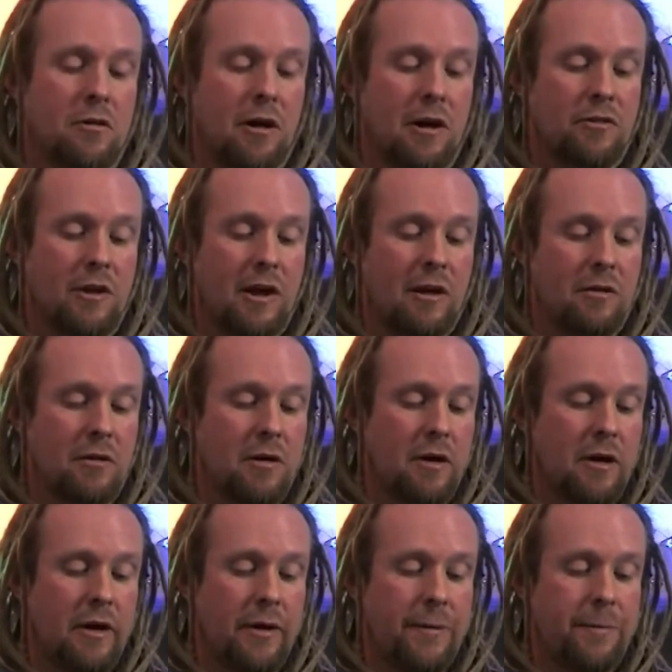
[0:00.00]
crashed out,
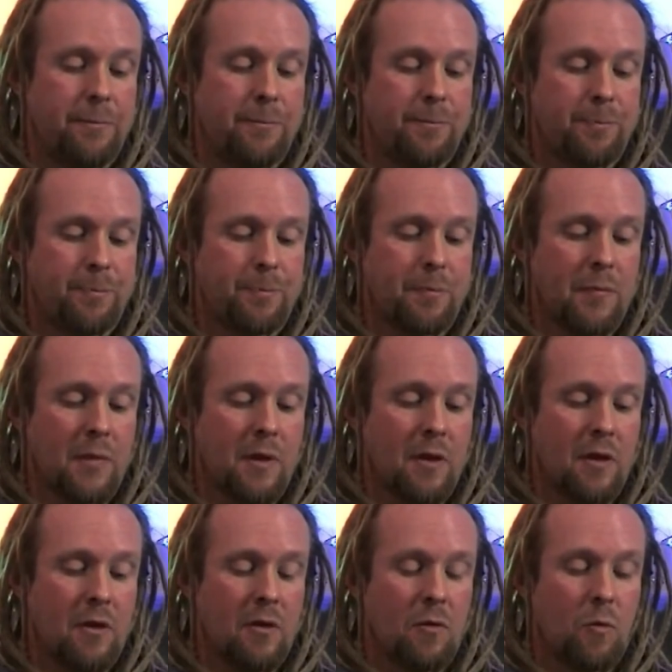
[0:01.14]
uh,
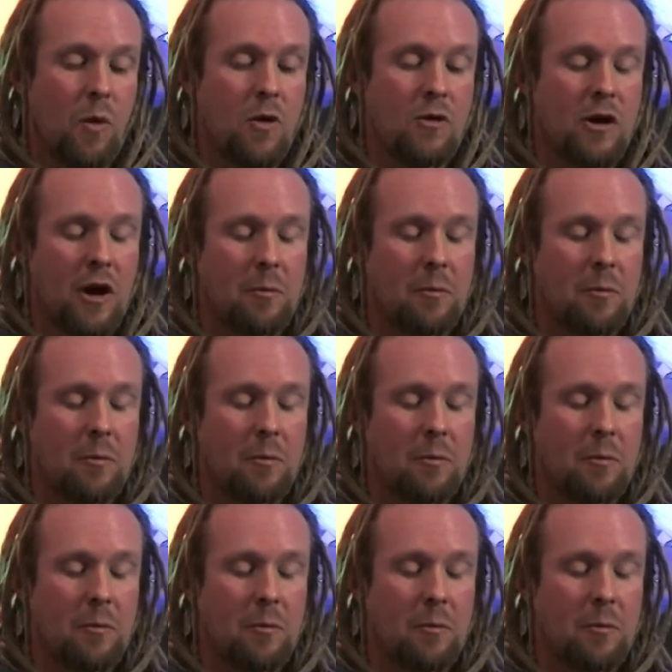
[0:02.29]
woke